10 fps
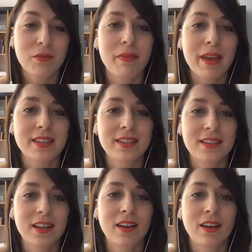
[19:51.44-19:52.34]
the
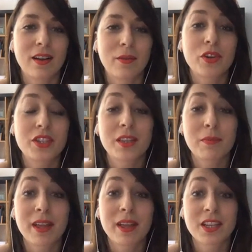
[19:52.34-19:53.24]
best project
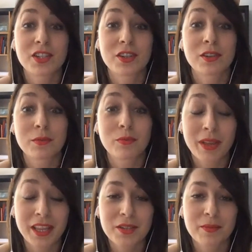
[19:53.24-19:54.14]

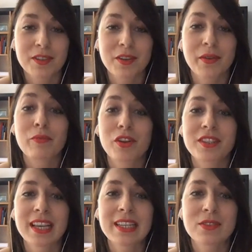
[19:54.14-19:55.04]
management
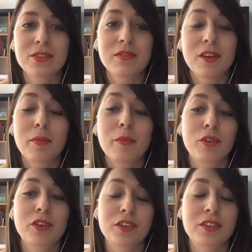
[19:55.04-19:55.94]
process to develop a
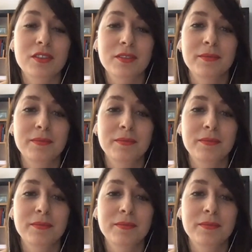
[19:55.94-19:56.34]
project?